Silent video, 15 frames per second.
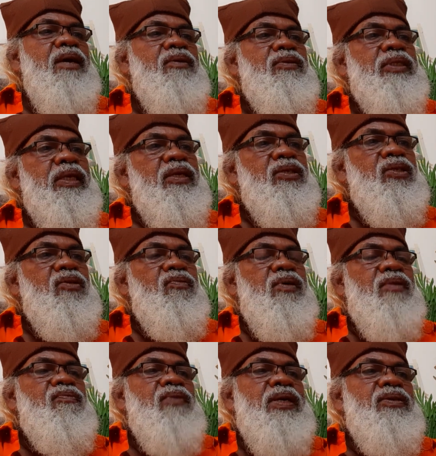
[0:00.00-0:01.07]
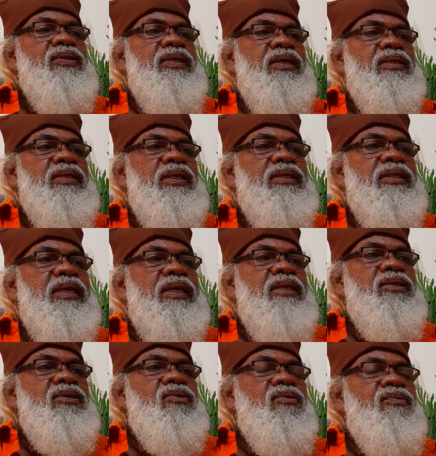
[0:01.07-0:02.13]
sends your five senses,
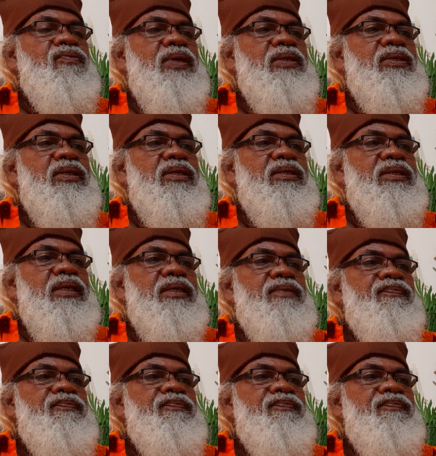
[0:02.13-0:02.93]
energy through five senses,